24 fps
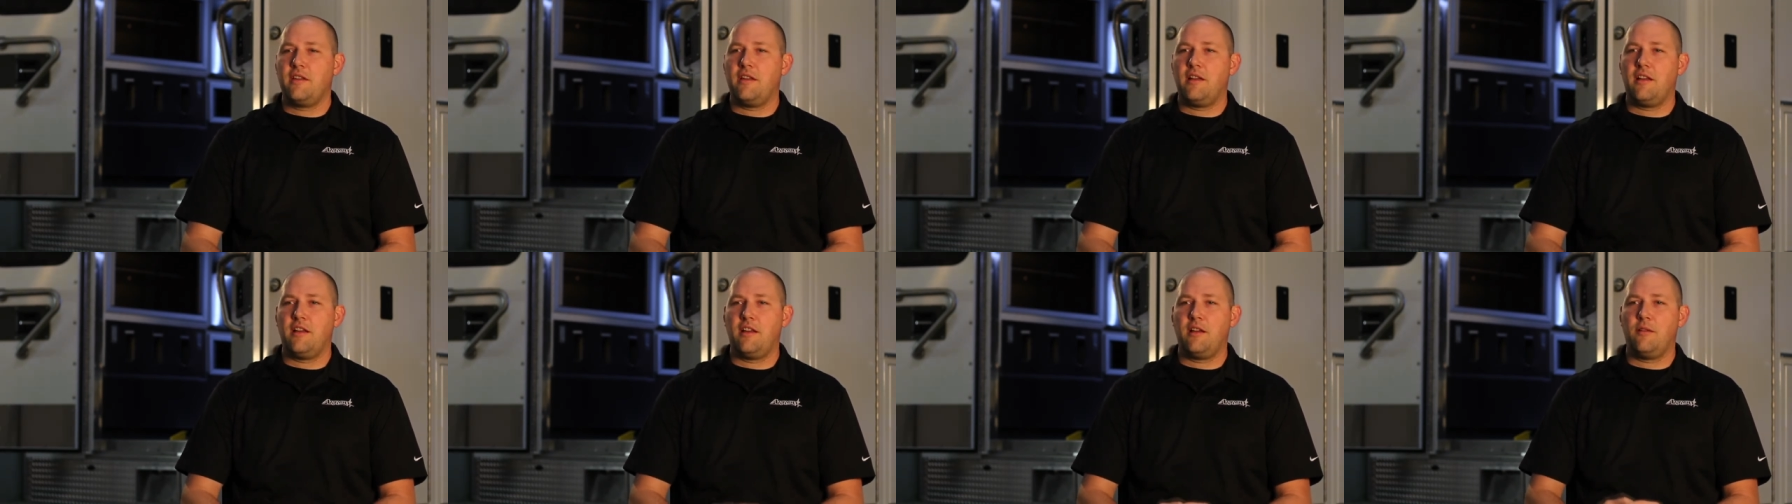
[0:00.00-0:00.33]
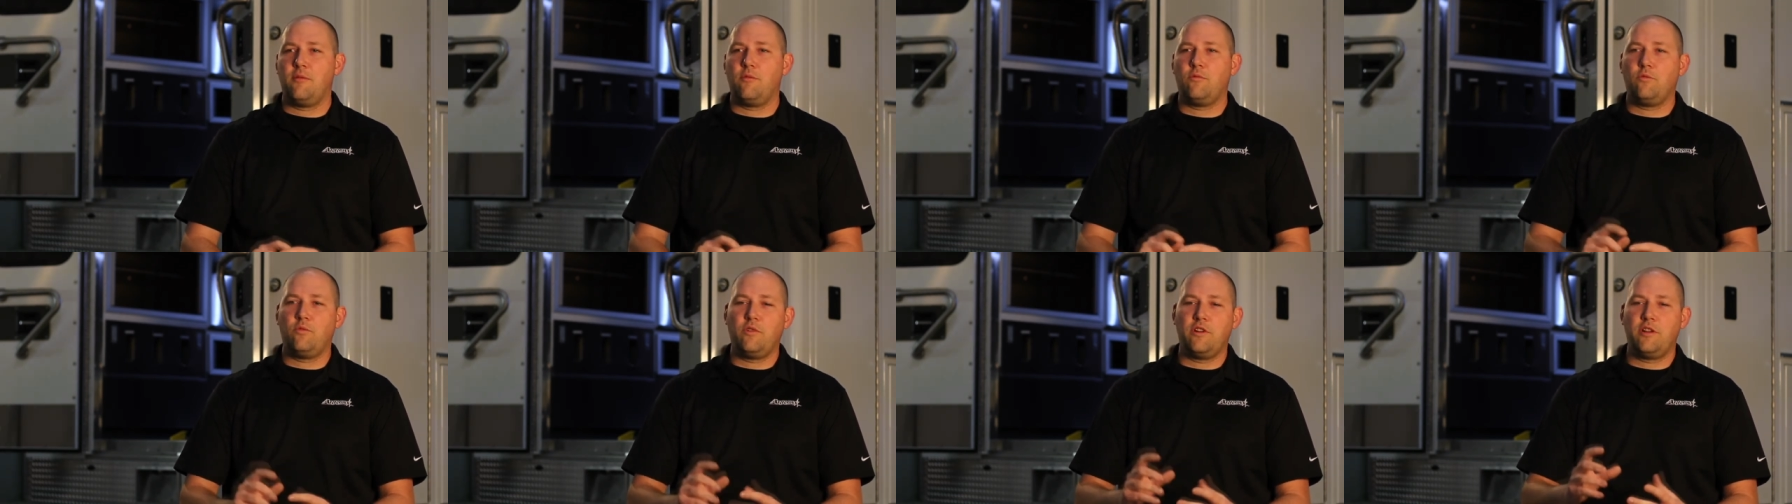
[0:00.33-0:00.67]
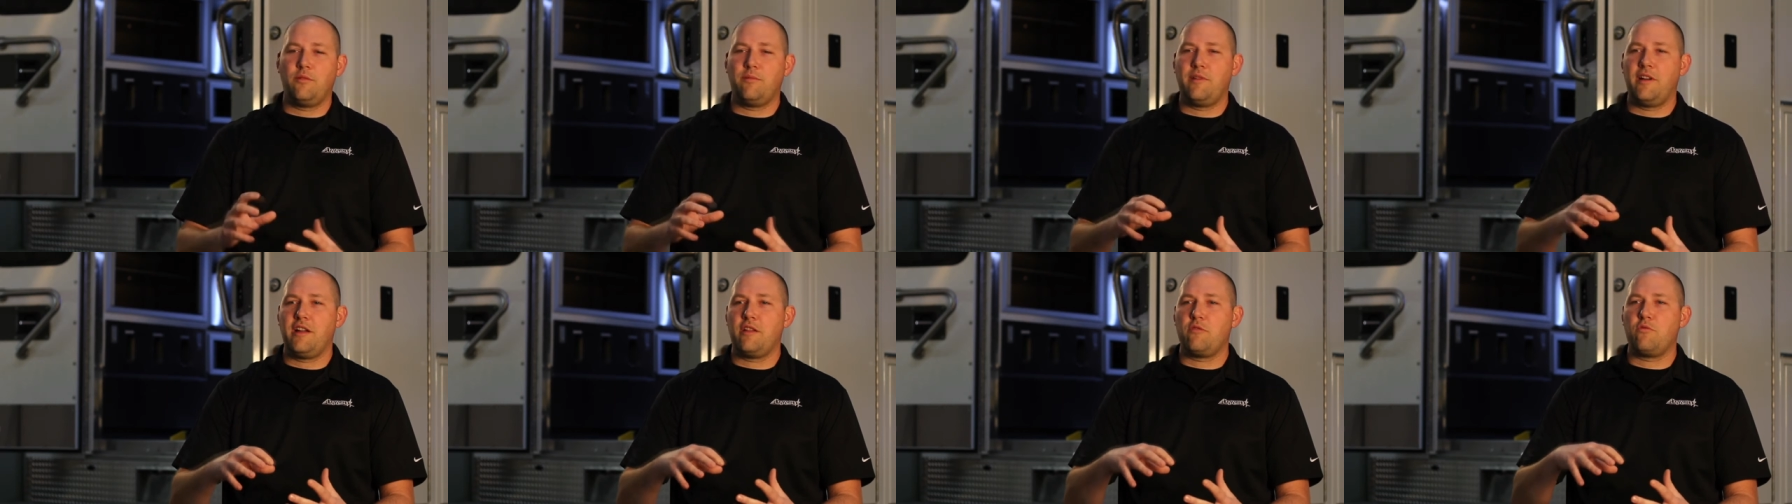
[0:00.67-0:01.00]

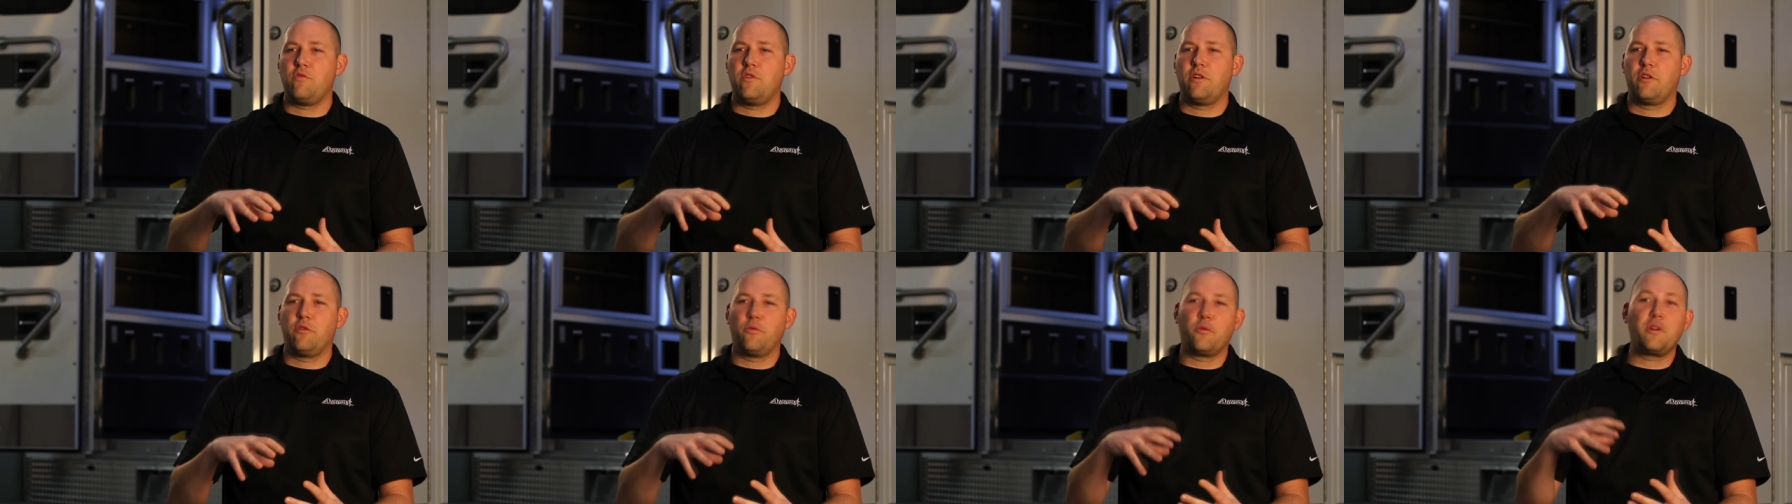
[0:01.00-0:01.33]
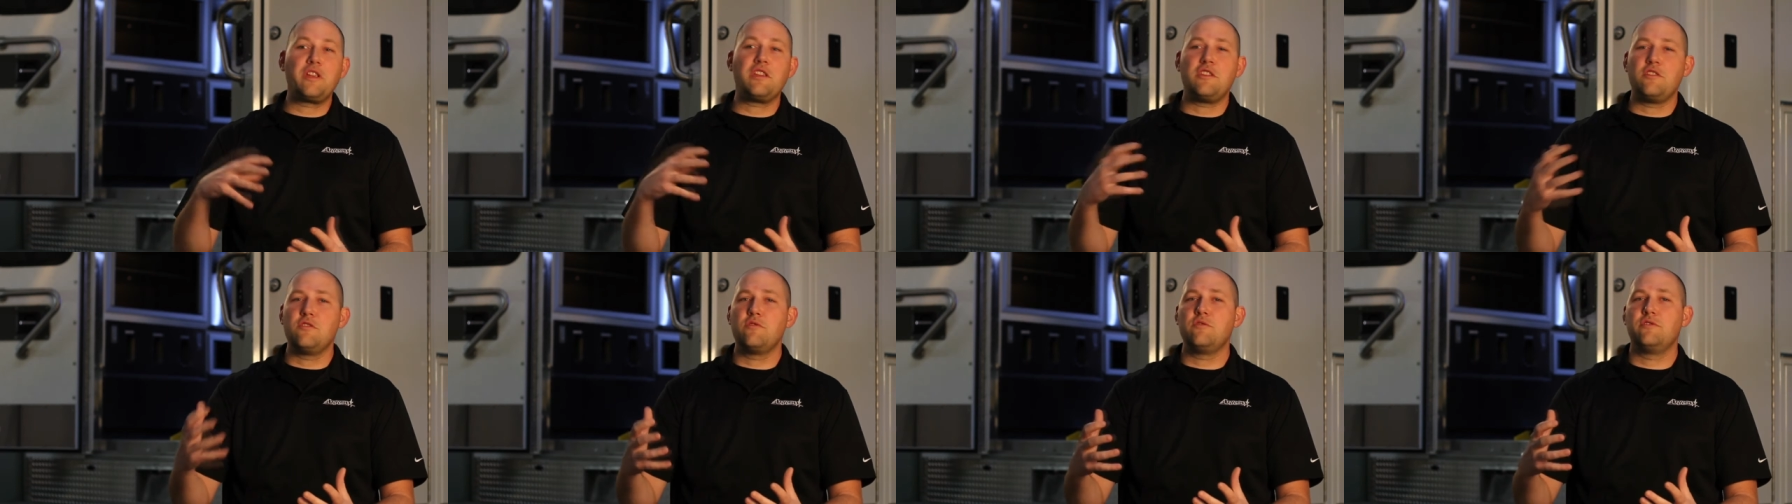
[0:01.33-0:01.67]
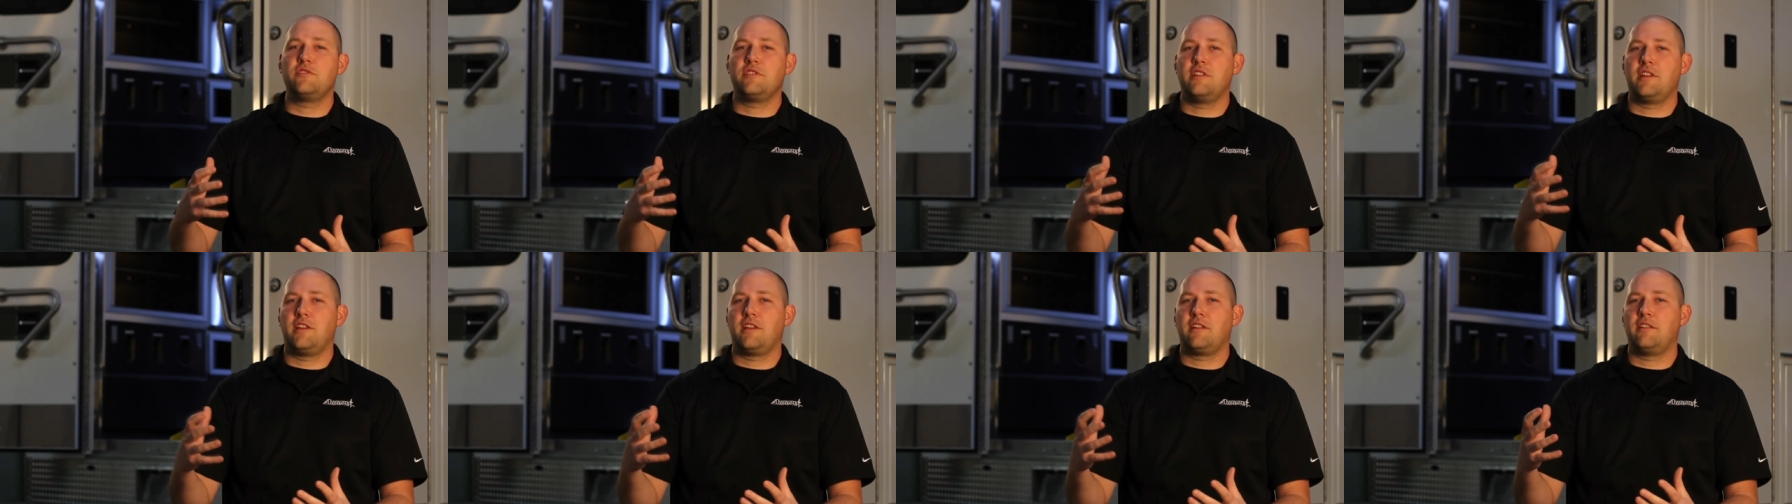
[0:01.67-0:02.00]
whereby we're
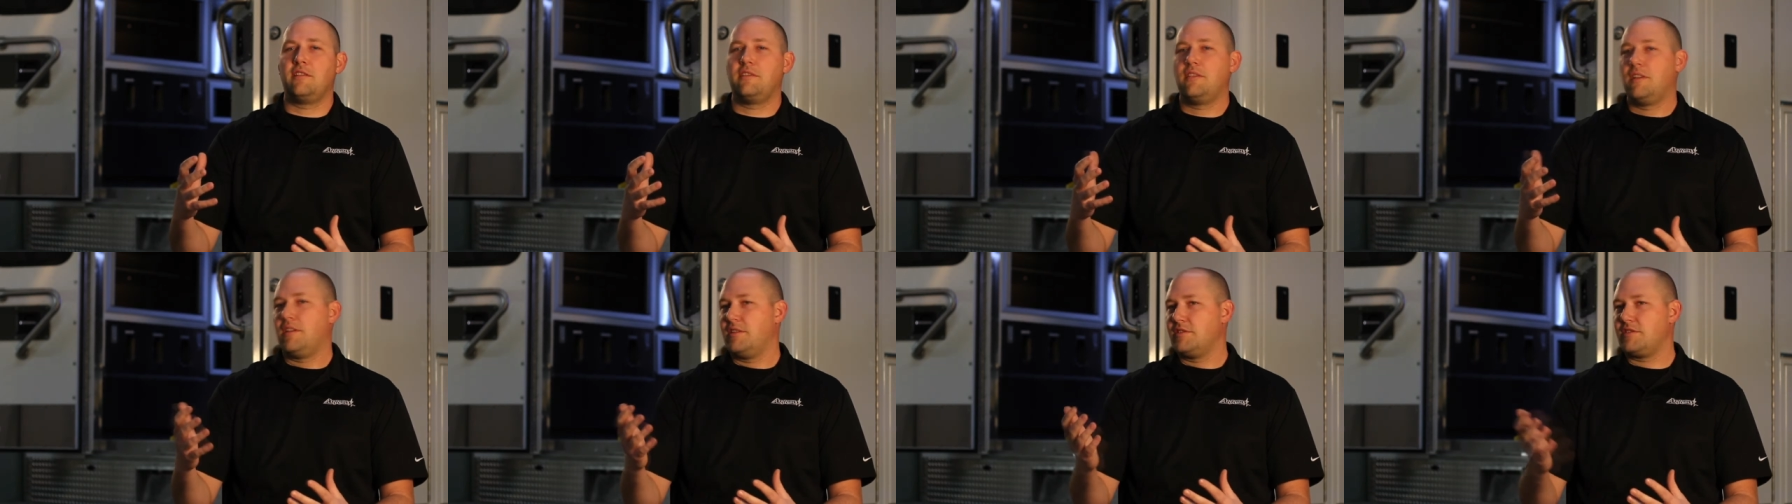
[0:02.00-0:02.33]
reusing